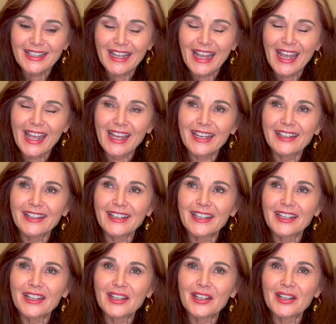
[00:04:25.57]
And
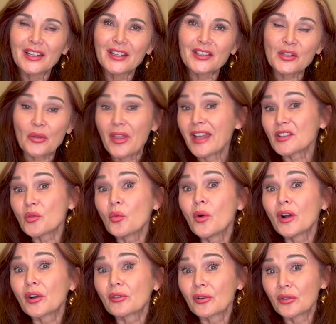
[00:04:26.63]
so that's
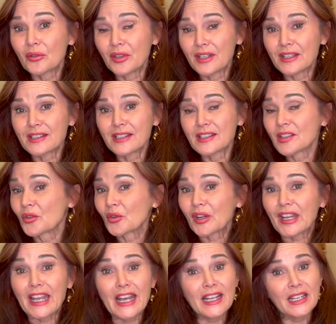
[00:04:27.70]
what growth is. It's an
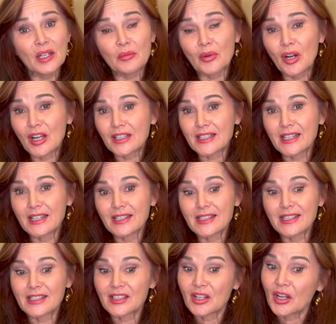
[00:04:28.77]
organic process.
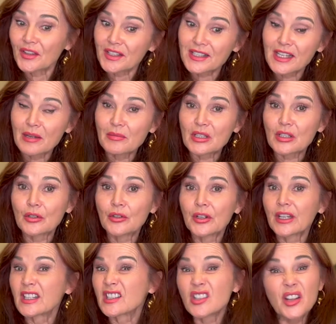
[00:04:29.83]
It's not the same as learning.
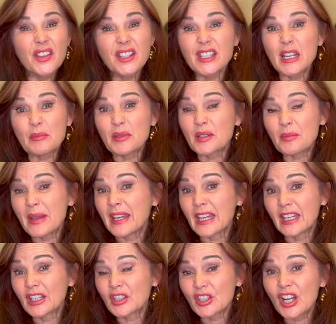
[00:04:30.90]
It's not the same as making
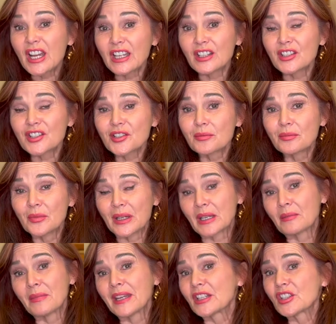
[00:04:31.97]
a change. We can
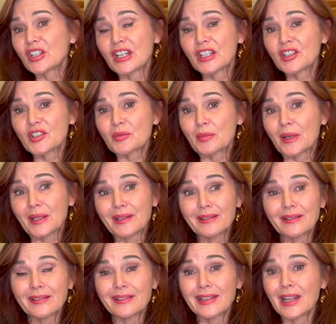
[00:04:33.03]
make changes, but
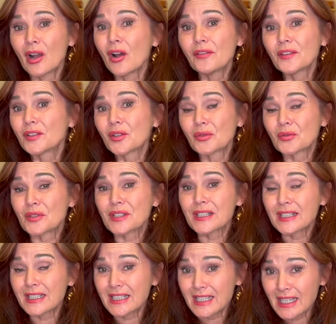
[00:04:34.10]
they often don't
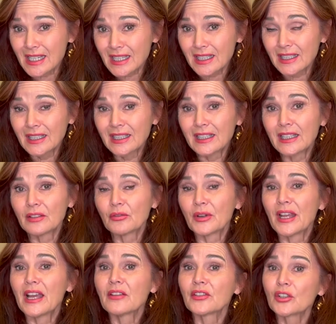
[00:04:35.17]
stick if we
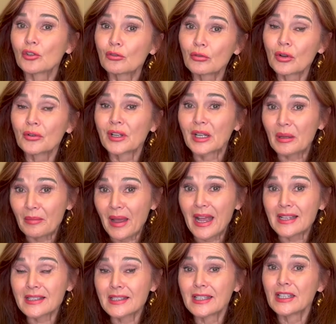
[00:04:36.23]
haven't grown a
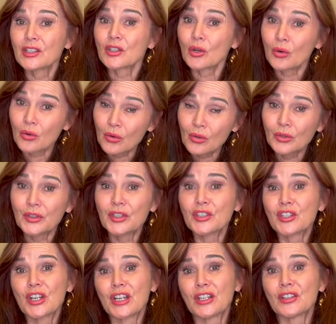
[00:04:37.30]
capacity to hold the
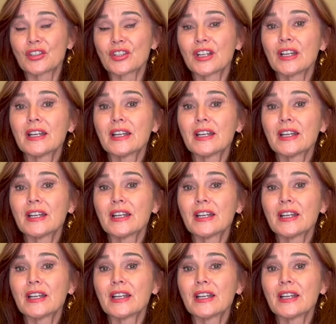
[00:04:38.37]
change.